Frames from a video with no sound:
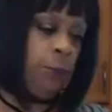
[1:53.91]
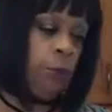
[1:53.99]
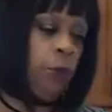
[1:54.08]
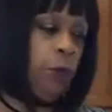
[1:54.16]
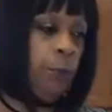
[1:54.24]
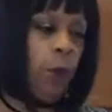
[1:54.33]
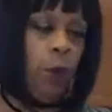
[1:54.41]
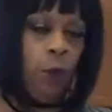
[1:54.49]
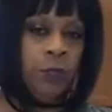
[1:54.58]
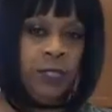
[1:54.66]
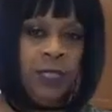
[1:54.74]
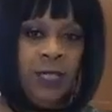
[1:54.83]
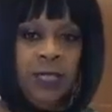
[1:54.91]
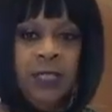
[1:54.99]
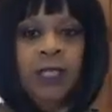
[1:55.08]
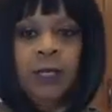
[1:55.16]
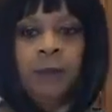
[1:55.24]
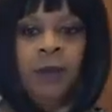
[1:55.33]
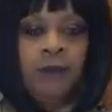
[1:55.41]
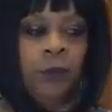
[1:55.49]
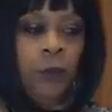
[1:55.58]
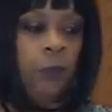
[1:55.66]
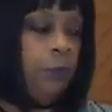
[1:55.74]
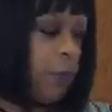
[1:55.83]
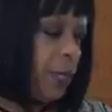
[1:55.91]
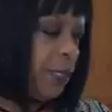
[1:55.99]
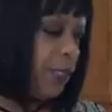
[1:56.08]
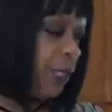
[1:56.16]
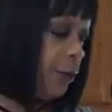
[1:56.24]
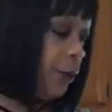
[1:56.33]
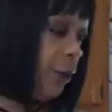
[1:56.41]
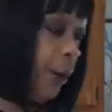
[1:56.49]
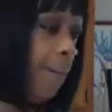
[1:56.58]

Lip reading: I'm going to pulse these in my food processor.